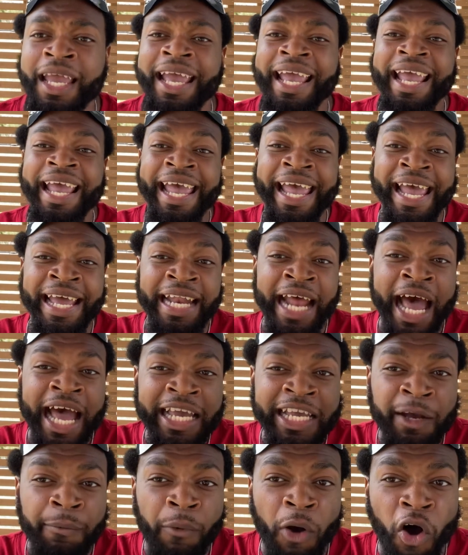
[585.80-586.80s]
And I
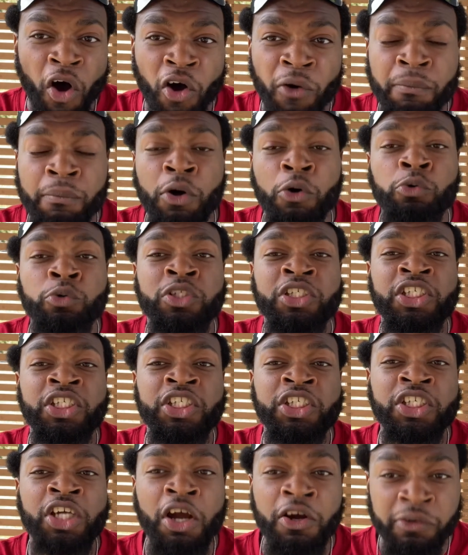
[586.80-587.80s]
am almost
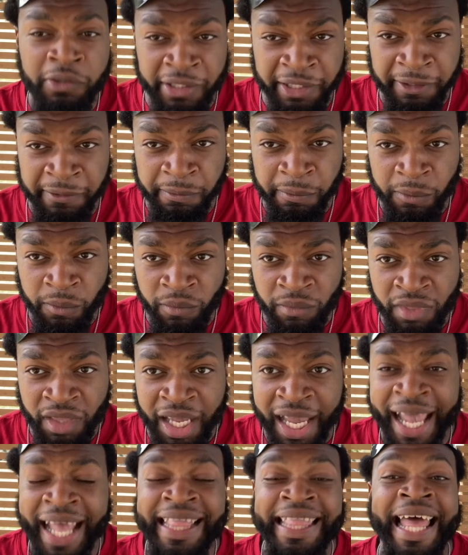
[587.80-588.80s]
certain
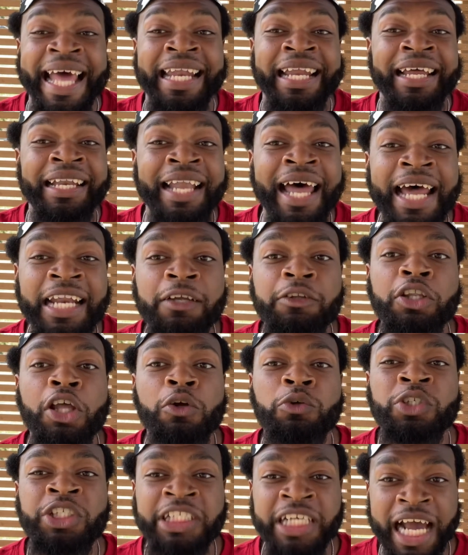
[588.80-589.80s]
that a lot of
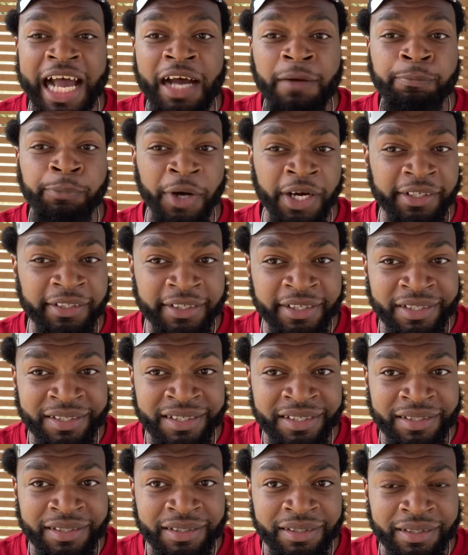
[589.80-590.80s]
those child predators
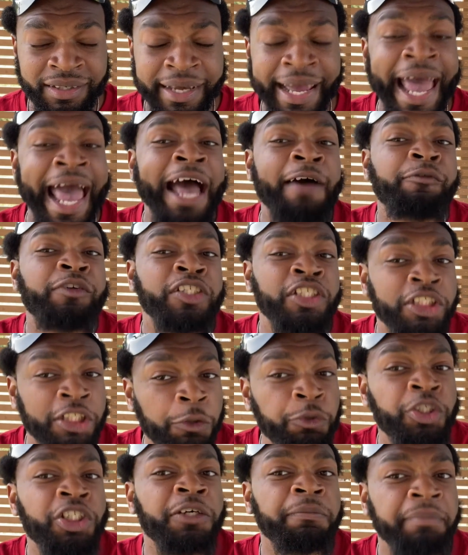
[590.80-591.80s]
have a
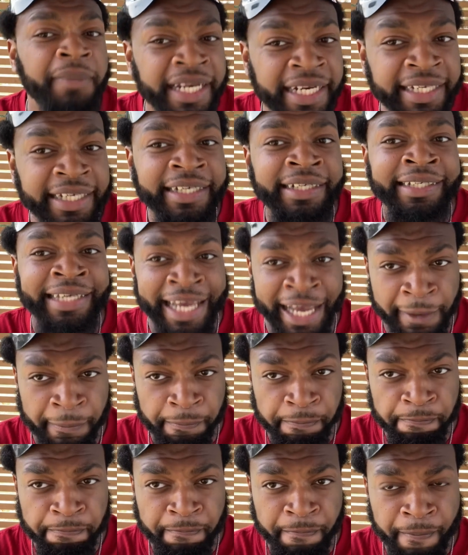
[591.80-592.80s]
social media account.
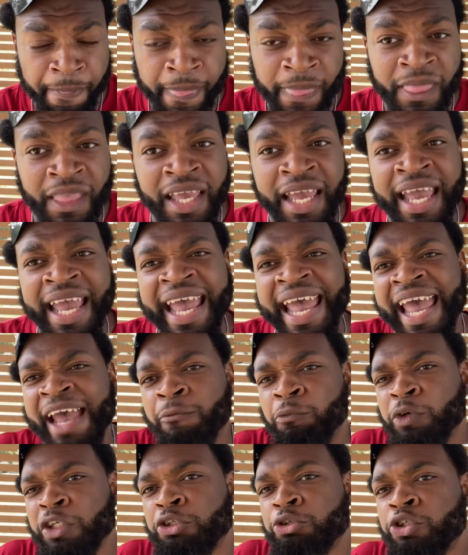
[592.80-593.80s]
And
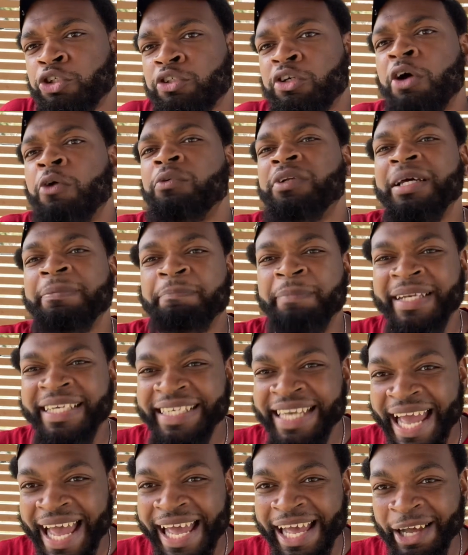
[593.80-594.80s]
when you scroll up and
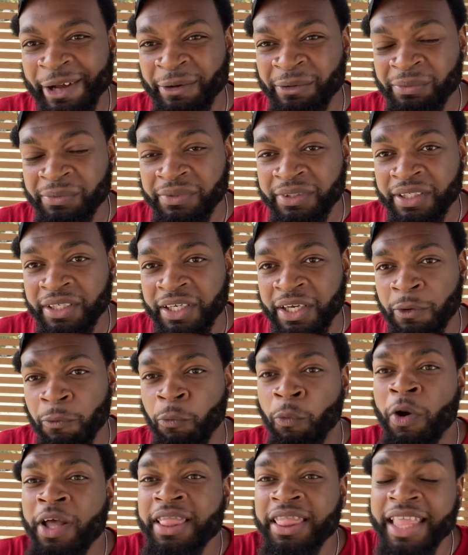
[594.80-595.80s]
down,
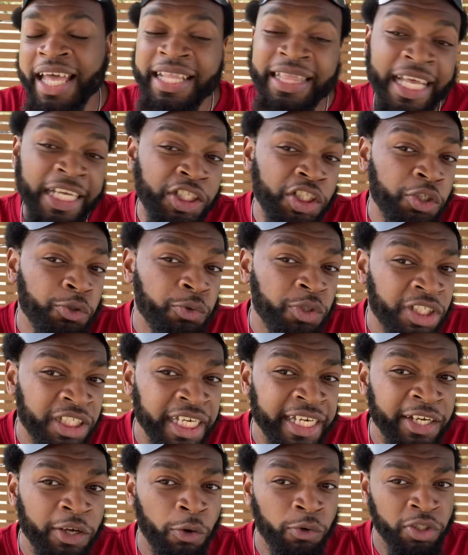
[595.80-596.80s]
One thing that you
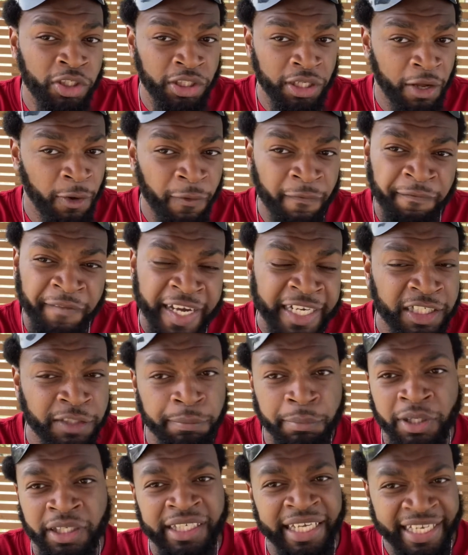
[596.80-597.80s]
see on
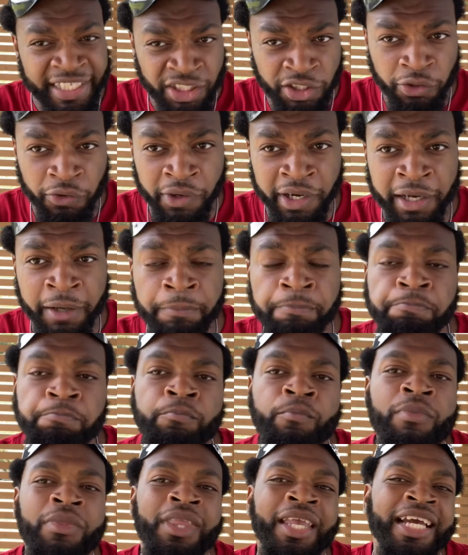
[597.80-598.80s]
Facebook, Instagram,
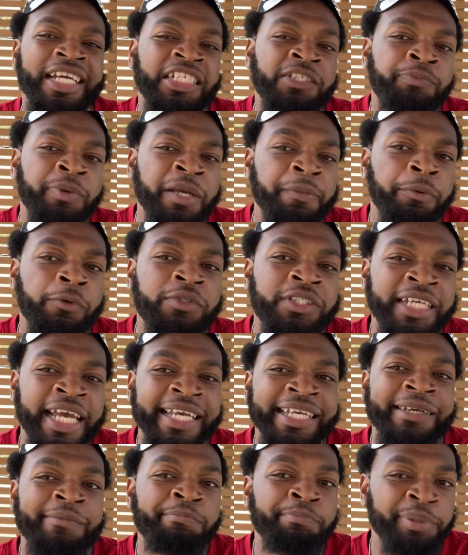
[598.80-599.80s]
is people
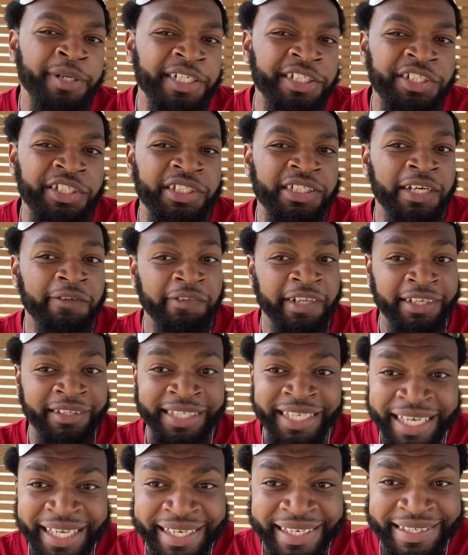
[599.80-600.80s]
taking pictures of their
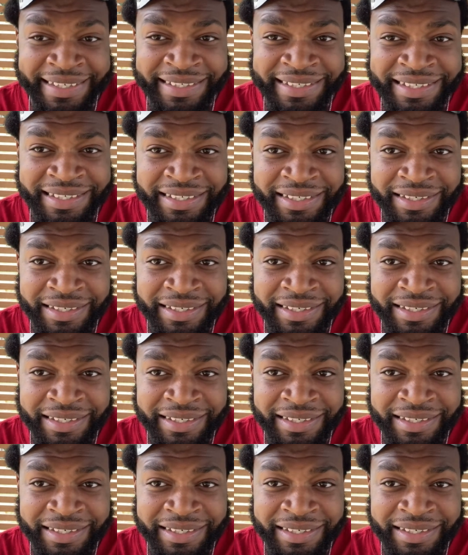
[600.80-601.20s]
kids